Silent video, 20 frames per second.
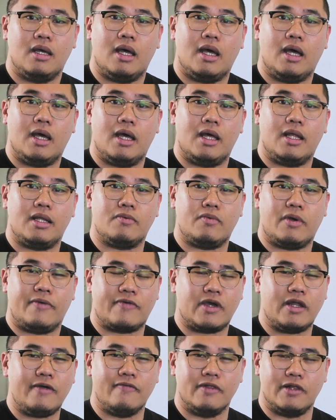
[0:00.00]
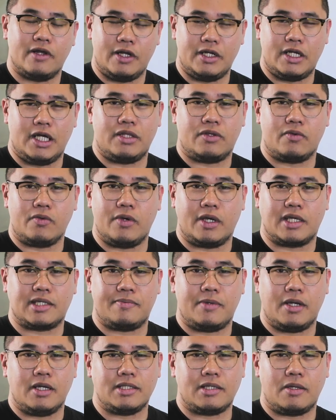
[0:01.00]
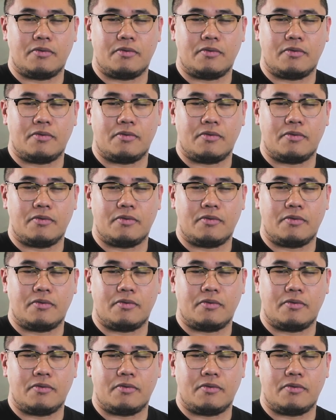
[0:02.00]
and we've kind of learned it through experience,